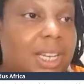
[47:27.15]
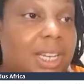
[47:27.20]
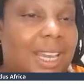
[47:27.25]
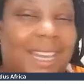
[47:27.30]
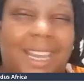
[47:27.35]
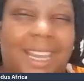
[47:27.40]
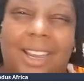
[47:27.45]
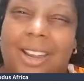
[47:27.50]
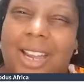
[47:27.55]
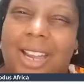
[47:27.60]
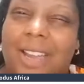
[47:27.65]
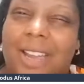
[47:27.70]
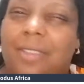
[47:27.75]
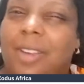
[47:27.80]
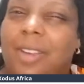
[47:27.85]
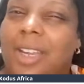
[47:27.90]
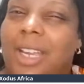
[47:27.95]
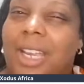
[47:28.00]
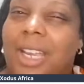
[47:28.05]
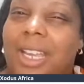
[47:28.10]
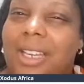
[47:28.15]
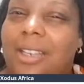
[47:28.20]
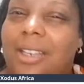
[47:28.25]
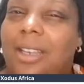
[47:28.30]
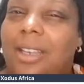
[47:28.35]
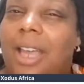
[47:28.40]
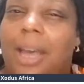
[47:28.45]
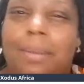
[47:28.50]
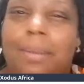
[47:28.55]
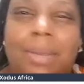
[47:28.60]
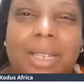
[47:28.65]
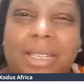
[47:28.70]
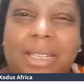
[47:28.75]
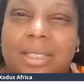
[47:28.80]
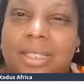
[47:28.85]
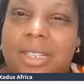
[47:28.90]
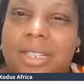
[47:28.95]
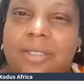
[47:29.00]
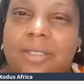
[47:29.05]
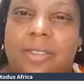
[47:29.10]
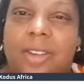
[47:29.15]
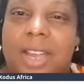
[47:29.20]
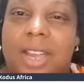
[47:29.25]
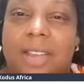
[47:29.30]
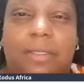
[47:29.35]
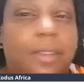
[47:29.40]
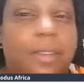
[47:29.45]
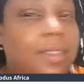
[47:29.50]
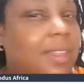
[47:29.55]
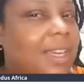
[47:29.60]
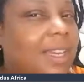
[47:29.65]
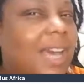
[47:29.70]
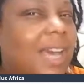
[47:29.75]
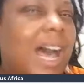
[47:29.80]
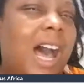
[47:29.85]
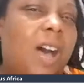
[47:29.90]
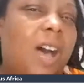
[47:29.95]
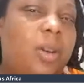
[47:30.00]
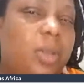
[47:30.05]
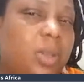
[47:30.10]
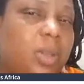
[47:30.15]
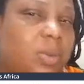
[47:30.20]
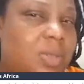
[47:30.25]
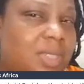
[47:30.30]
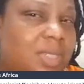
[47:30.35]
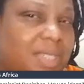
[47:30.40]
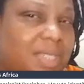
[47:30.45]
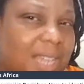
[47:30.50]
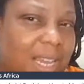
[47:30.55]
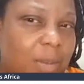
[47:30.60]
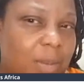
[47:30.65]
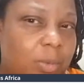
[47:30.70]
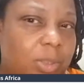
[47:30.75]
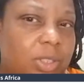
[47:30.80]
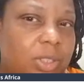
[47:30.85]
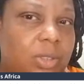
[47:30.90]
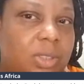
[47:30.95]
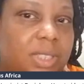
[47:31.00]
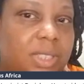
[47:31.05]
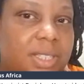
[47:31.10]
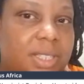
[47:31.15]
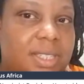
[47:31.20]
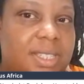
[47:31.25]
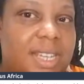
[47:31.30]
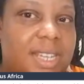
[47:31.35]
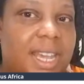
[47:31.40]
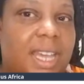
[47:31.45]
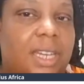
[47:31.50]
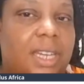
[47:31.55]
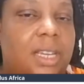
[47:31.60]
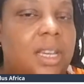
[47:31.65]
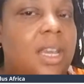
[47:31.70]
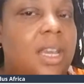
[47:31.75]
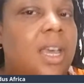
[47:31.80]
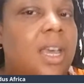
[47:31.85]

I'm listening for everything. How you say what you just said.